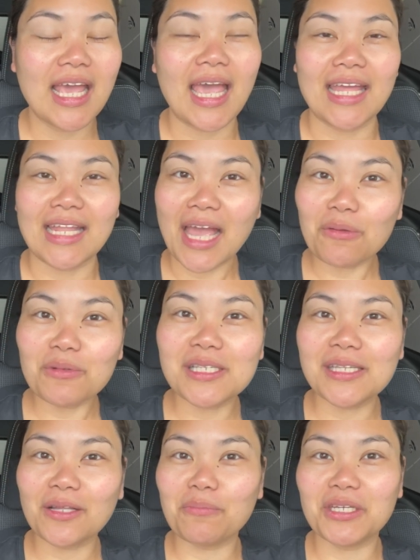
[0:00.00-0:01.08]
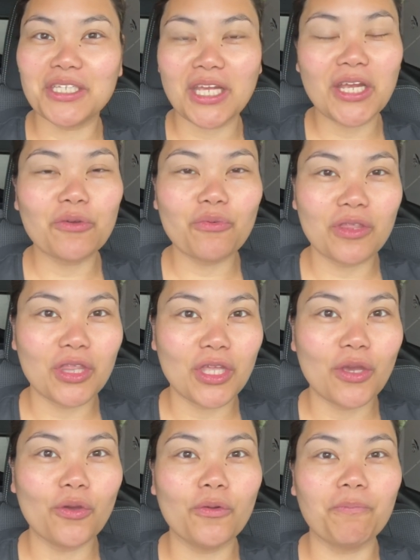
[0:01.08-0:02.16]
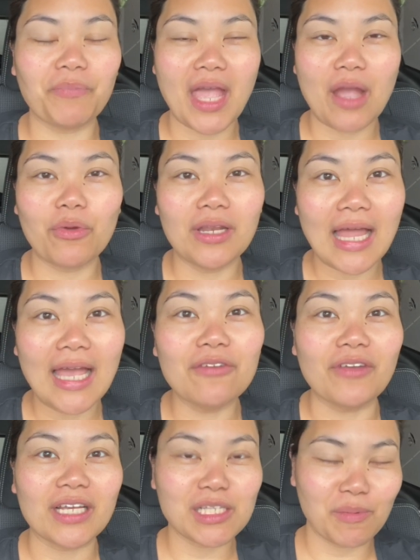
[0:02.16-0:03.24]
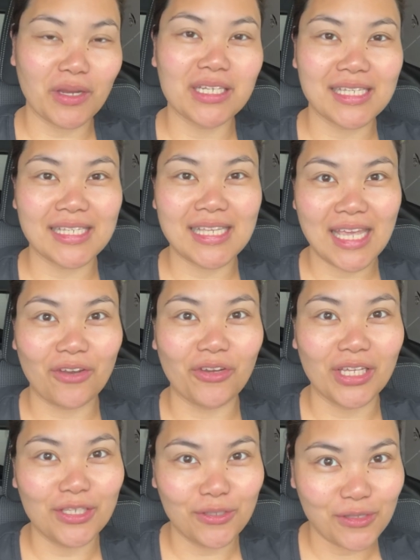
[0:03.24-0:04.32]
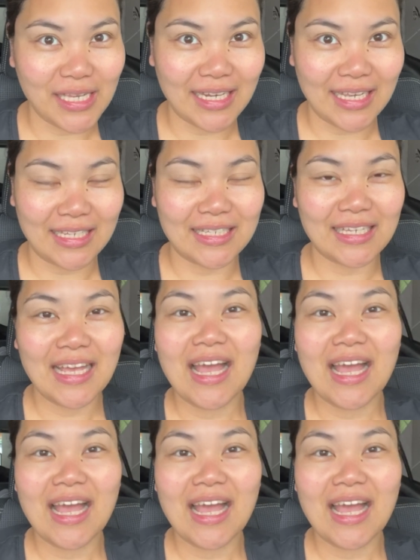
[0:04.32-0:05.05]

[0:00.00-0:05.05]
and I will still be sharing with you our life experiences here in New Zealand.